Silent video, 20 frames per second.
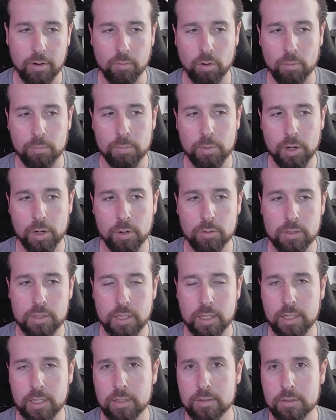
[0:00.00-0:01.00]
remote
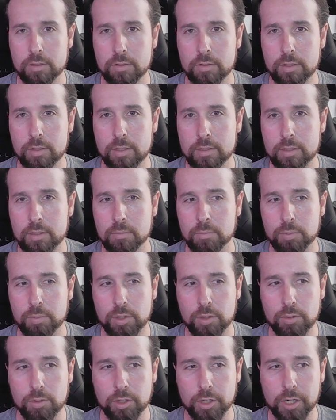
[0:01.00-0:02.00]
into this
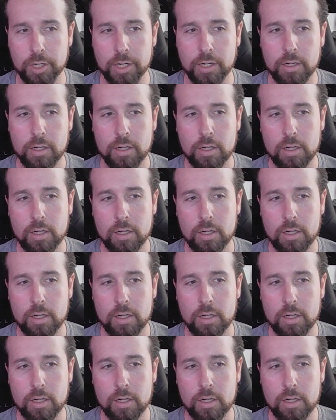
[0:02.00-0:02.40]
computer